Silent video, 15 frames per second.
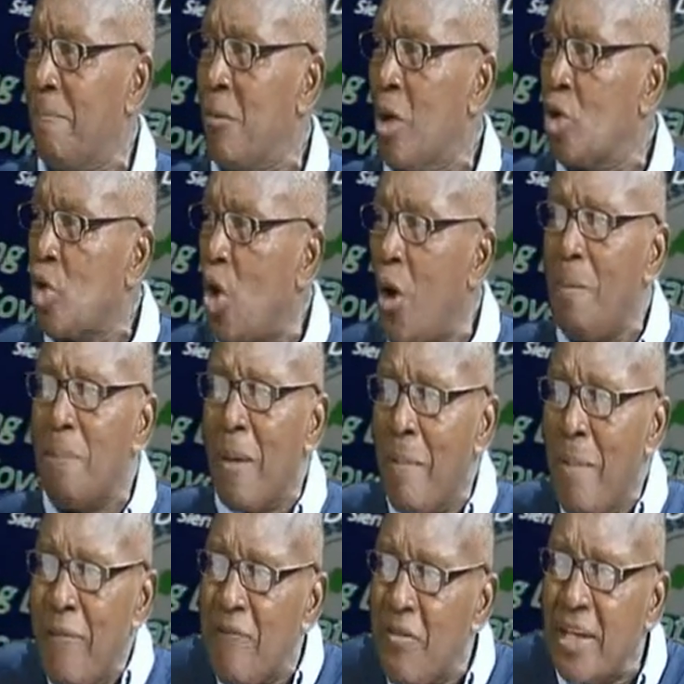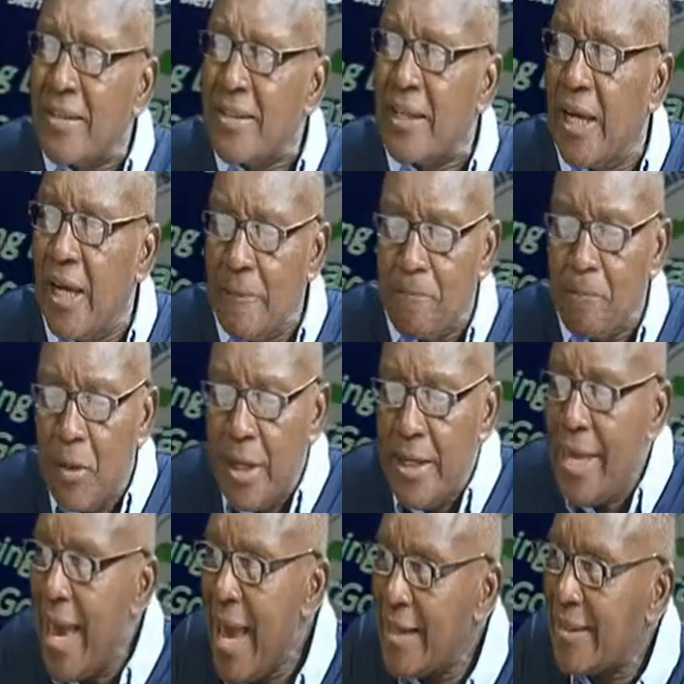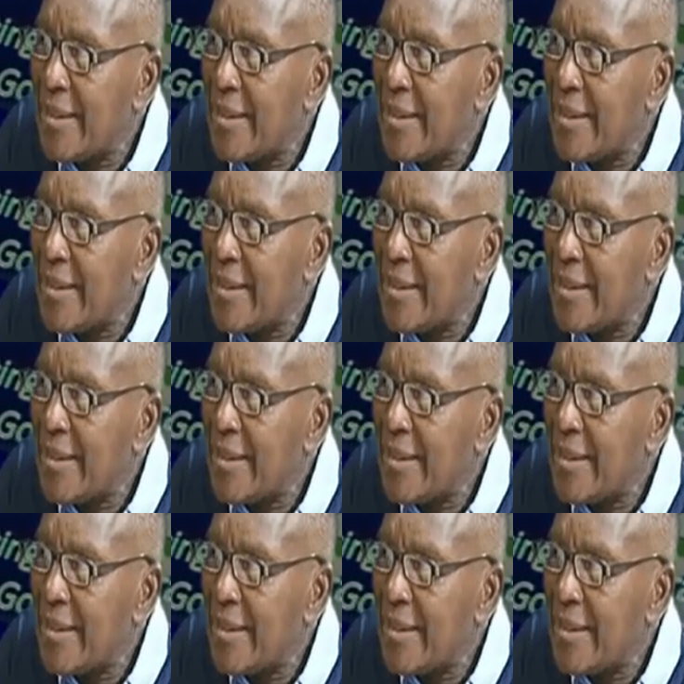So me feel say, yes,